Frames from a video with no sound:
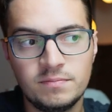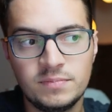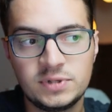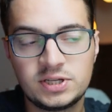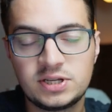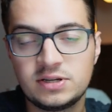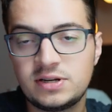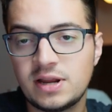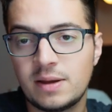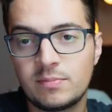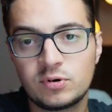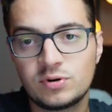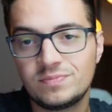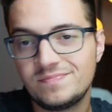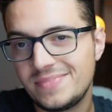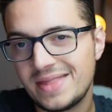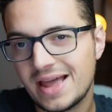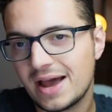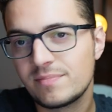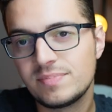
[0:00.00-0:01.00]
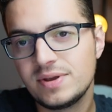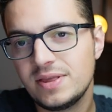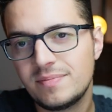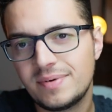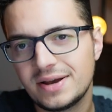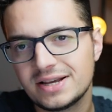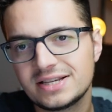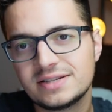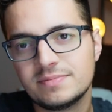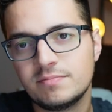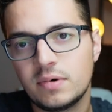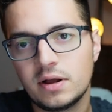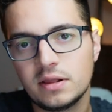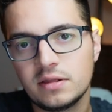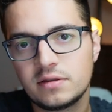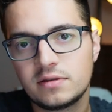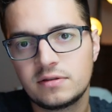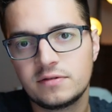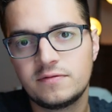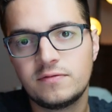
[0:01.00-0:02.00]
September not be the best
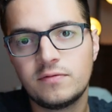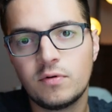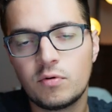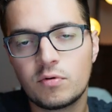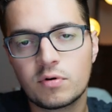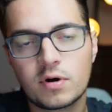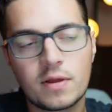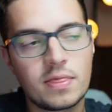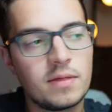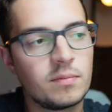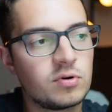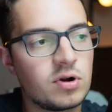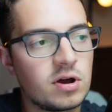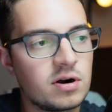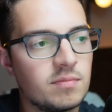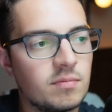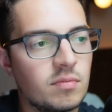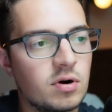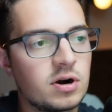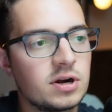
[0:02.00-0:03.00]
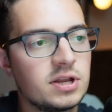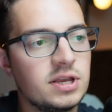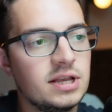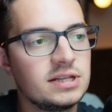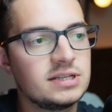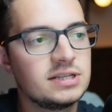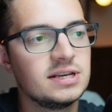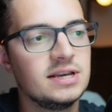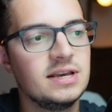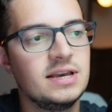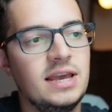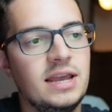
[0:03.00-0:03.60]
month for the broader market.